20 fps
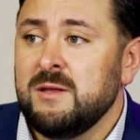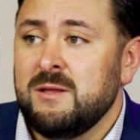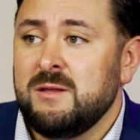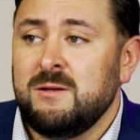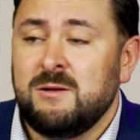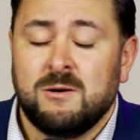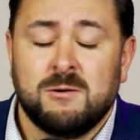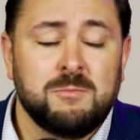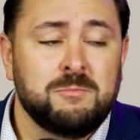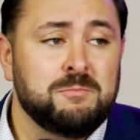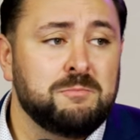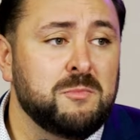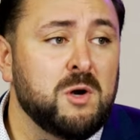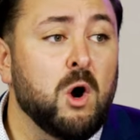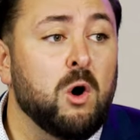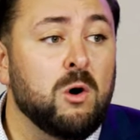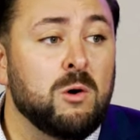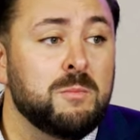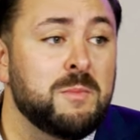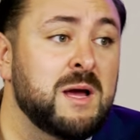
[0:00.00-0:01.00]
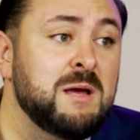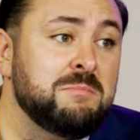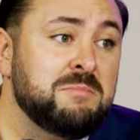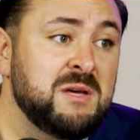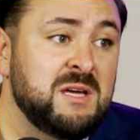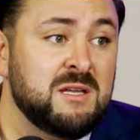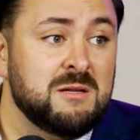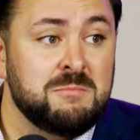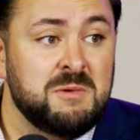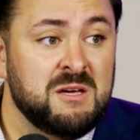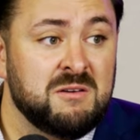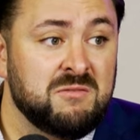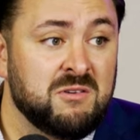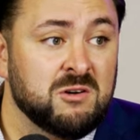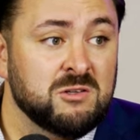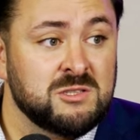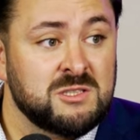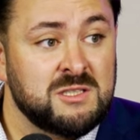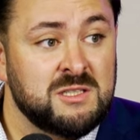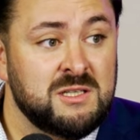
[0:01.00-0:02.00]
Your goal might be to be a
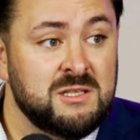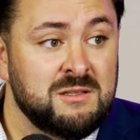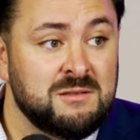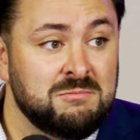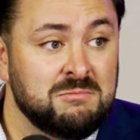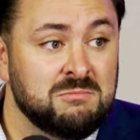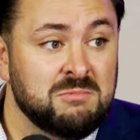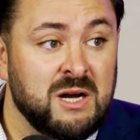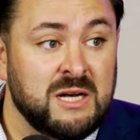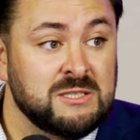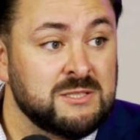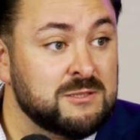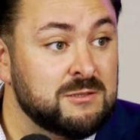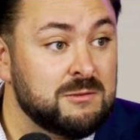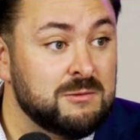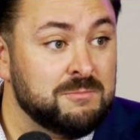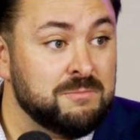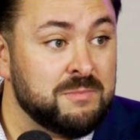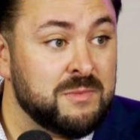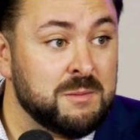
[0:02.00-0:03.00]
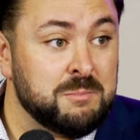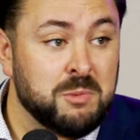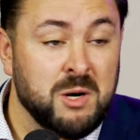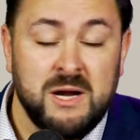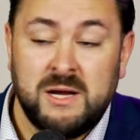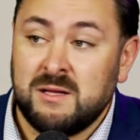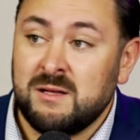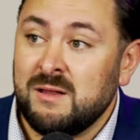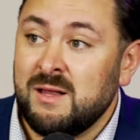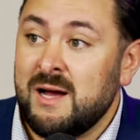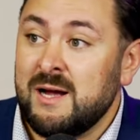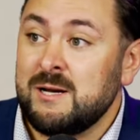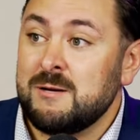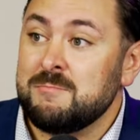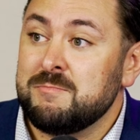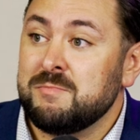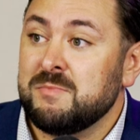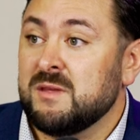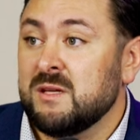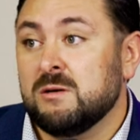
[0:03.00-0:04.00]
varsity wrestler right. and break the lineup.
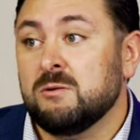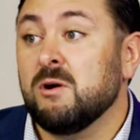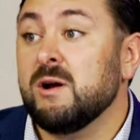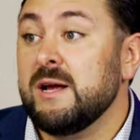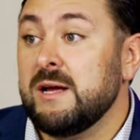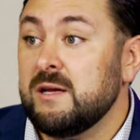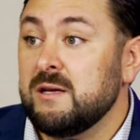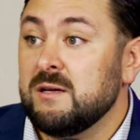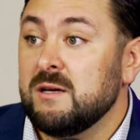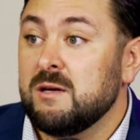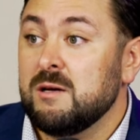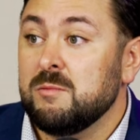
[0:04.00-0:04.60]
Great.